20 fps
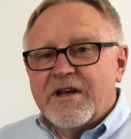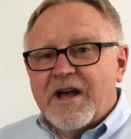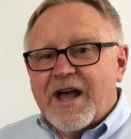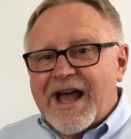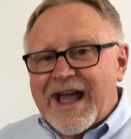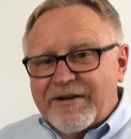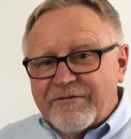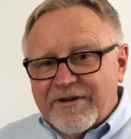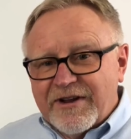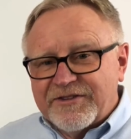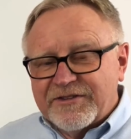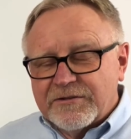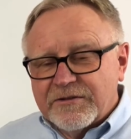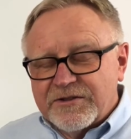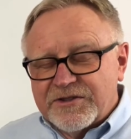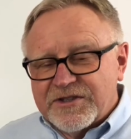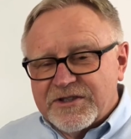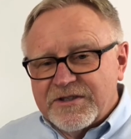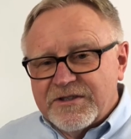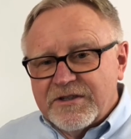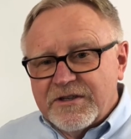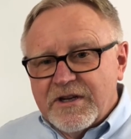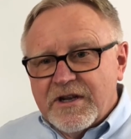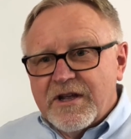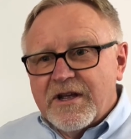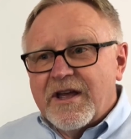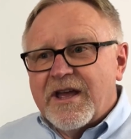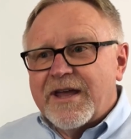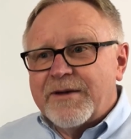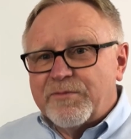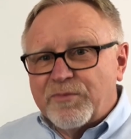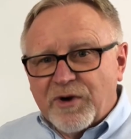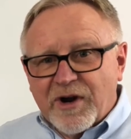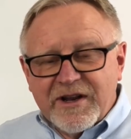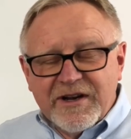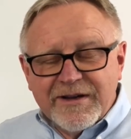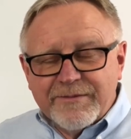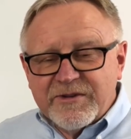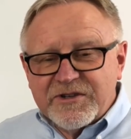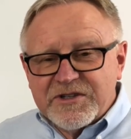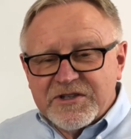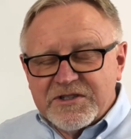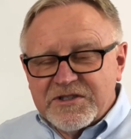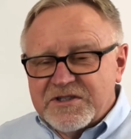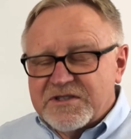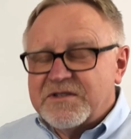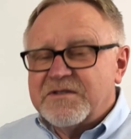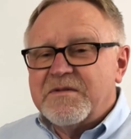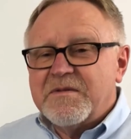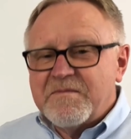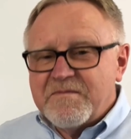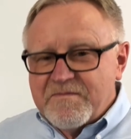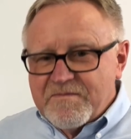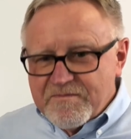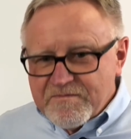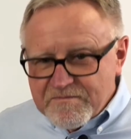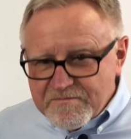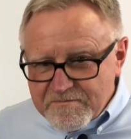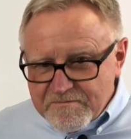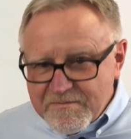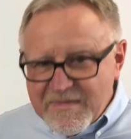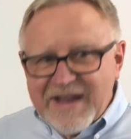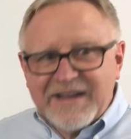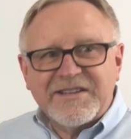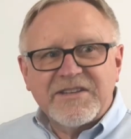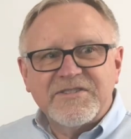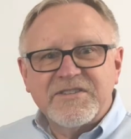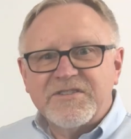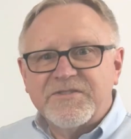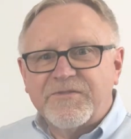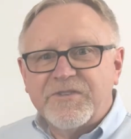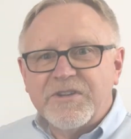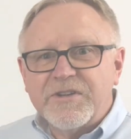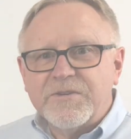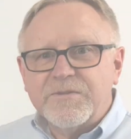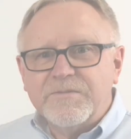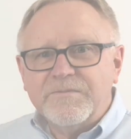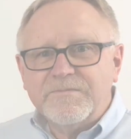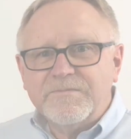high resolution, and bright images, Mantis is for you.